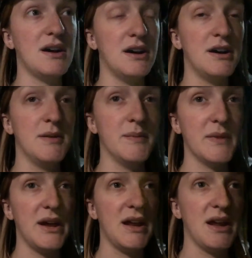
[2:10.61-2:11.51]

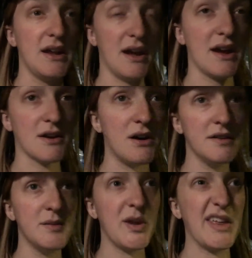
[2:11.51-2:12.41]
and I
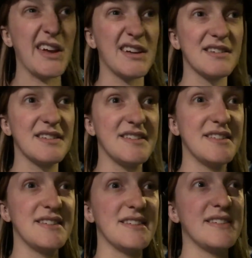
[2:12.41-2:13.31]
called them at
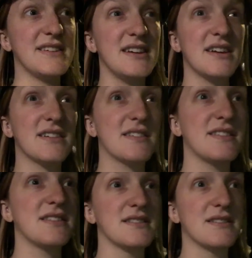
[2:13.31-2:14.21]

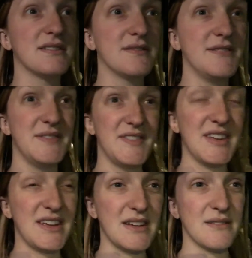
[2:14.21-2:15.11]

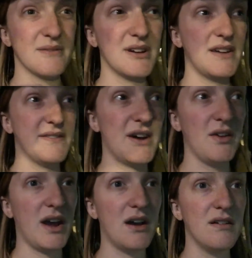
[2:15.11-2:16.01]
6:15 when I
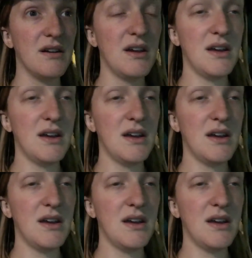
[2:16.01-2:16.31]
found out.